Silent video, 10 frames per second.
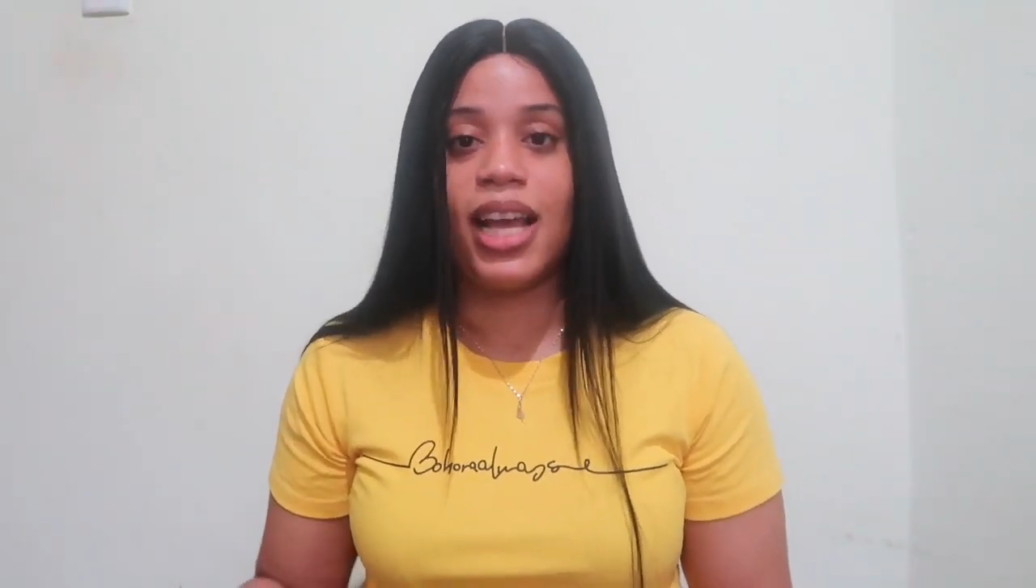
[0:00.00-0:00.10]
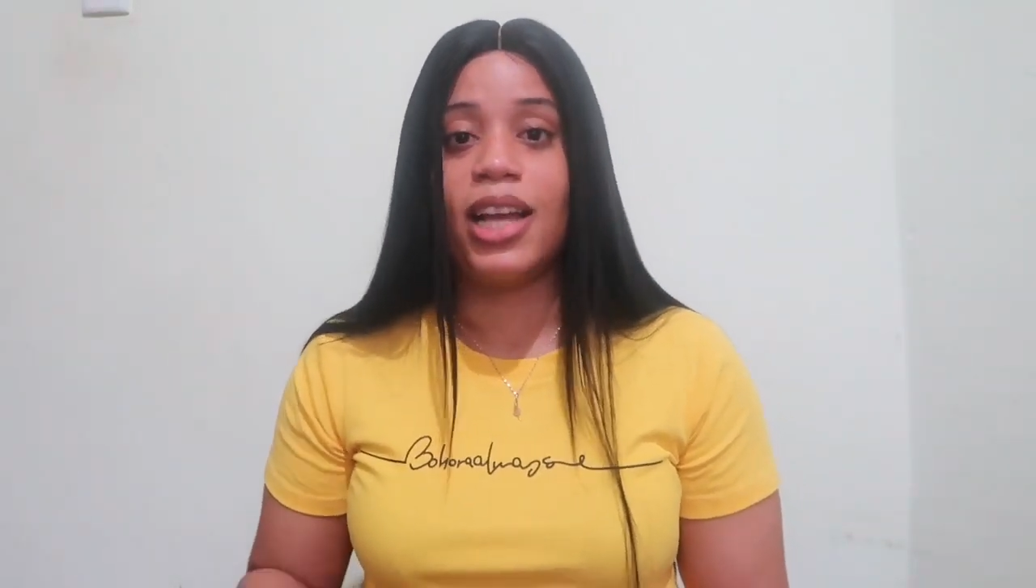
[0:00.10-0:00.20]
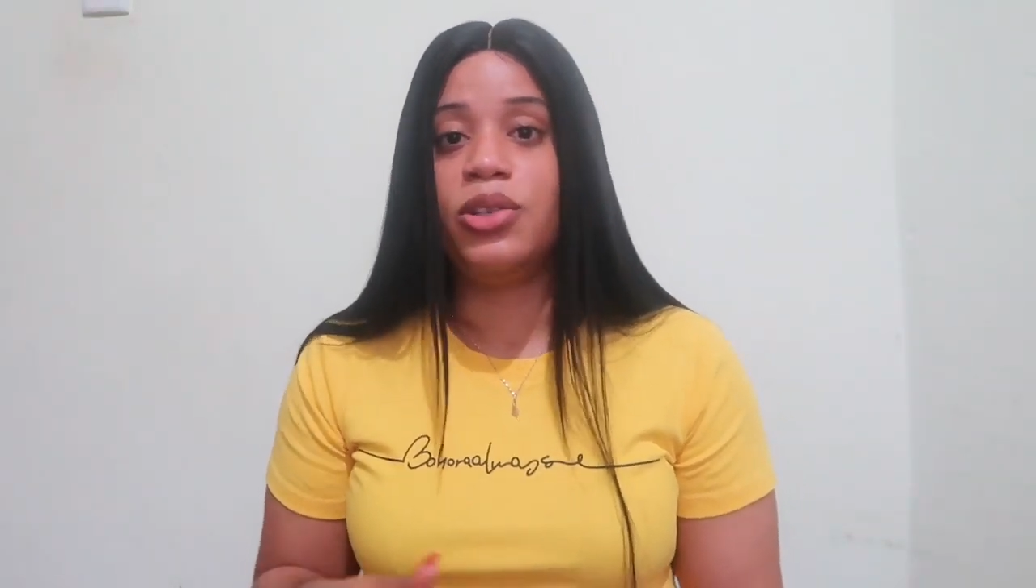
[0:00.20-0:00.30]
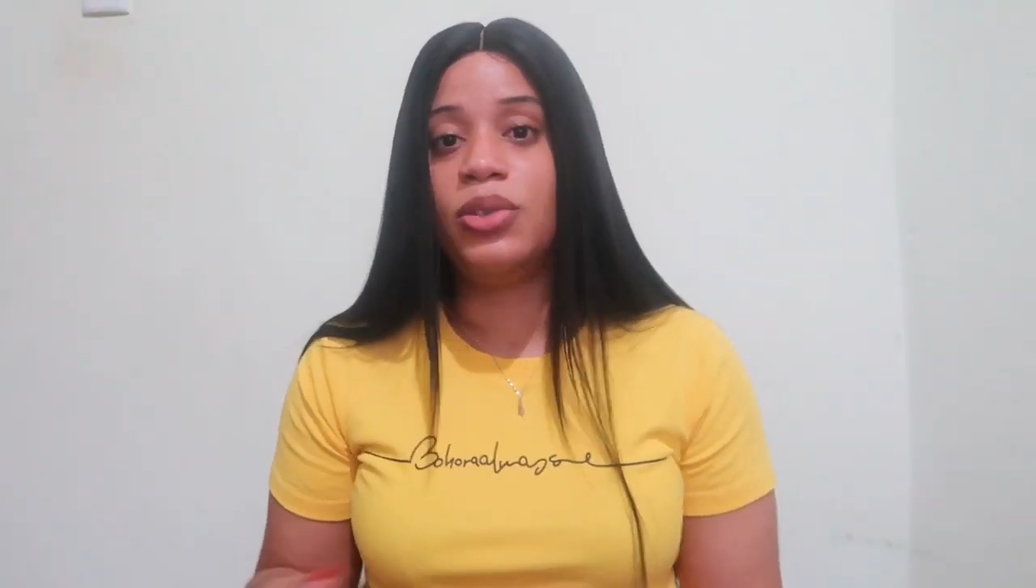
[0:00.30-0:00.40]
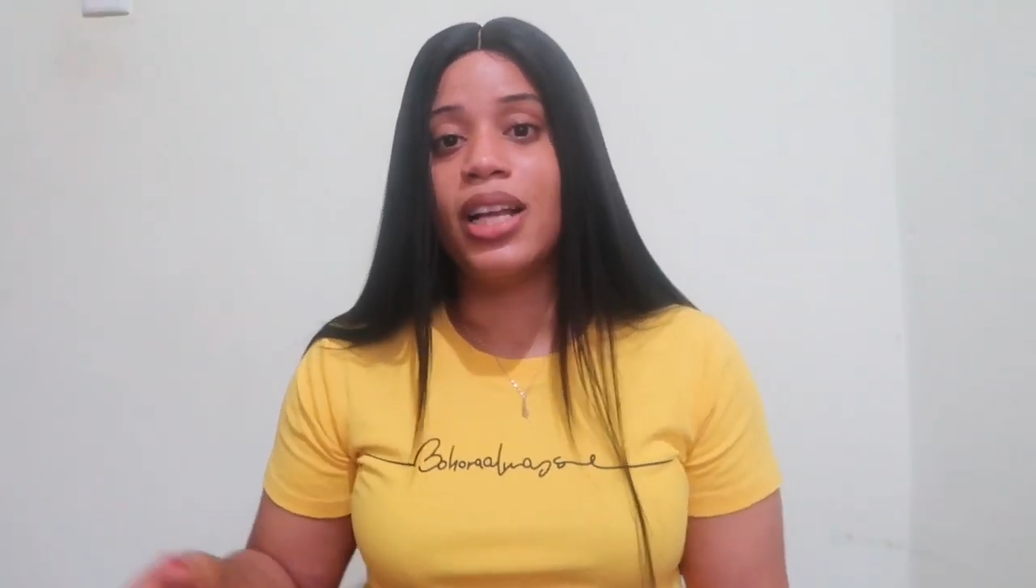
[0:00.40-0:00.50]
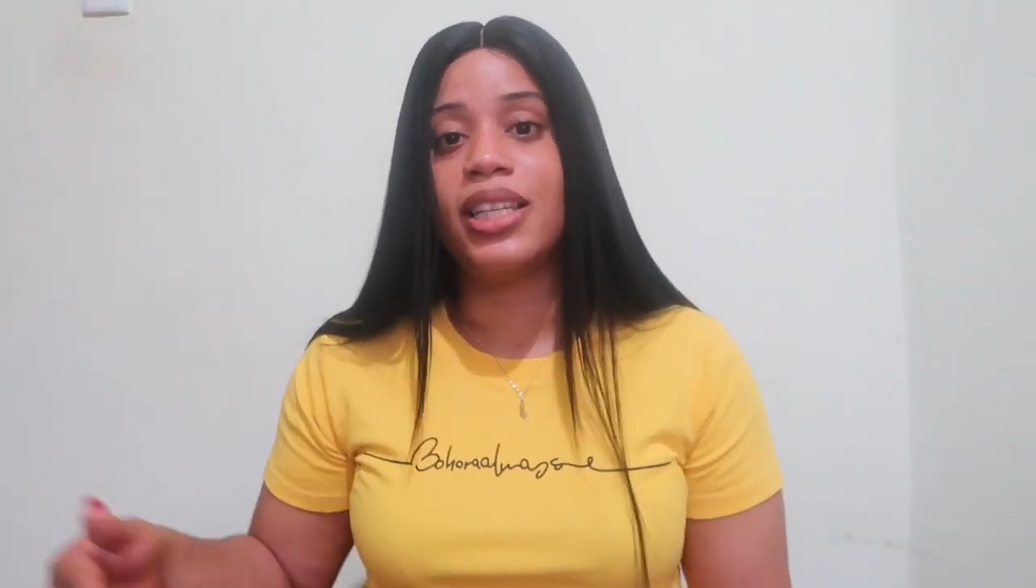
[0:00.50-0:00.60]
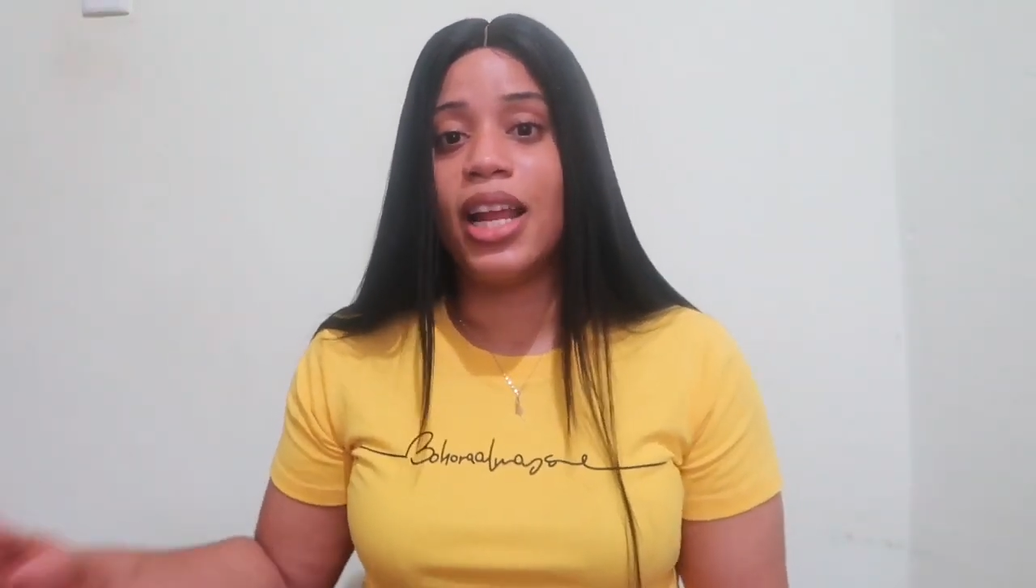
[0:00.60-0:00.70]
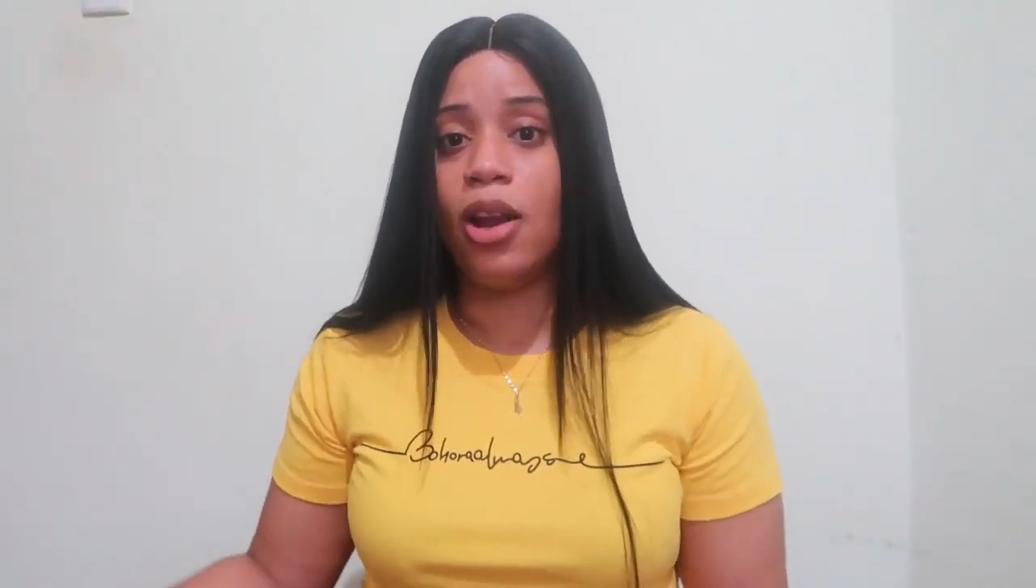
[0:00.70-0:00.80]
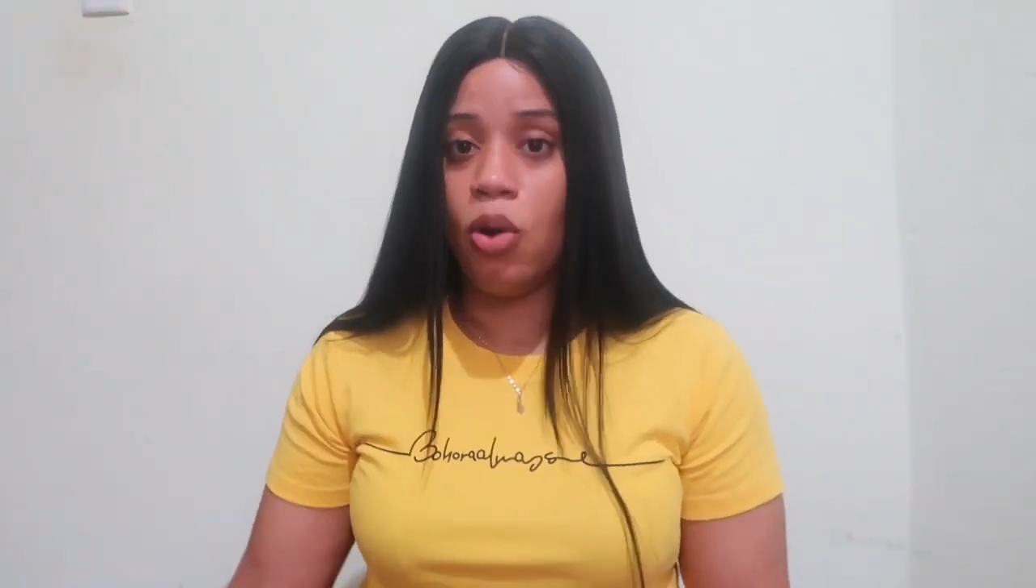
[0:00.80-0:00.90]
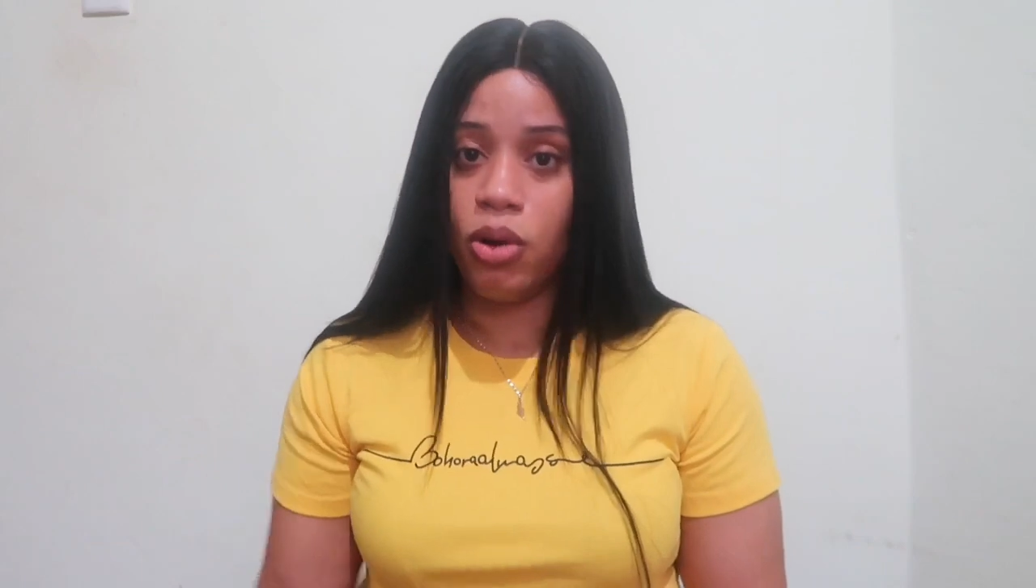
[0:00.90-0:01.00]
I do that
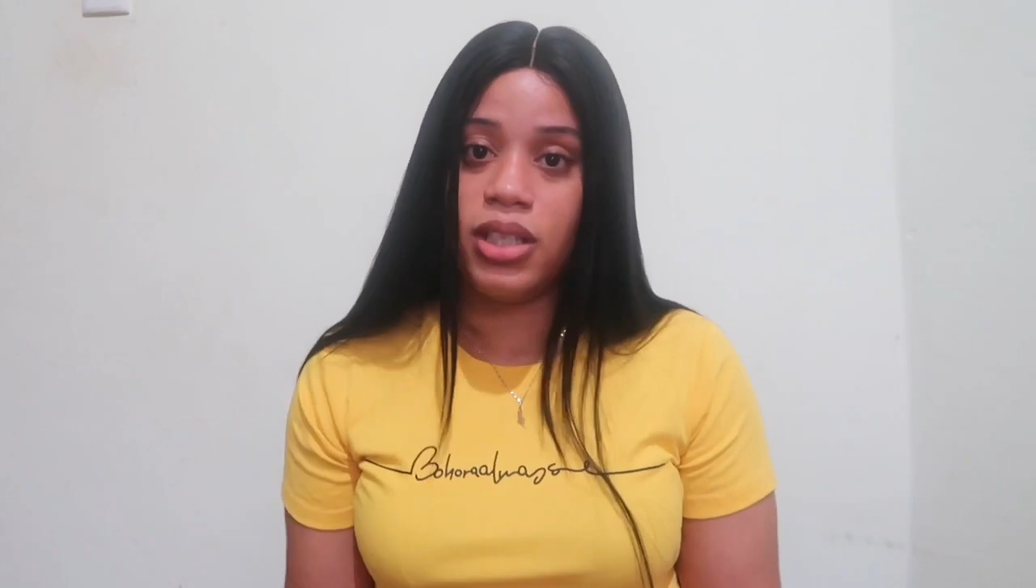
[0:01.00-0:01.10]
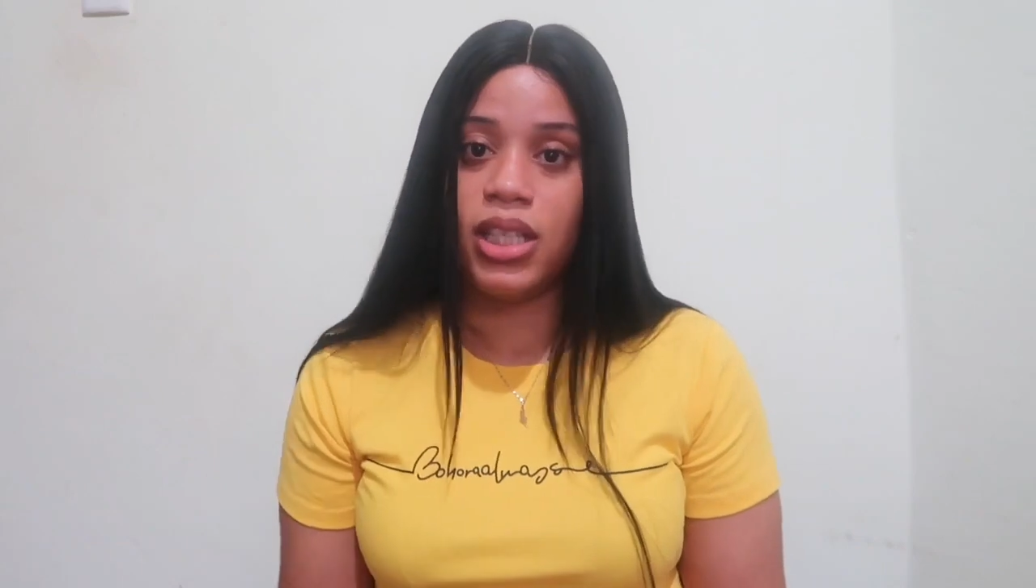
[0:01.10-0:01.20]
a lot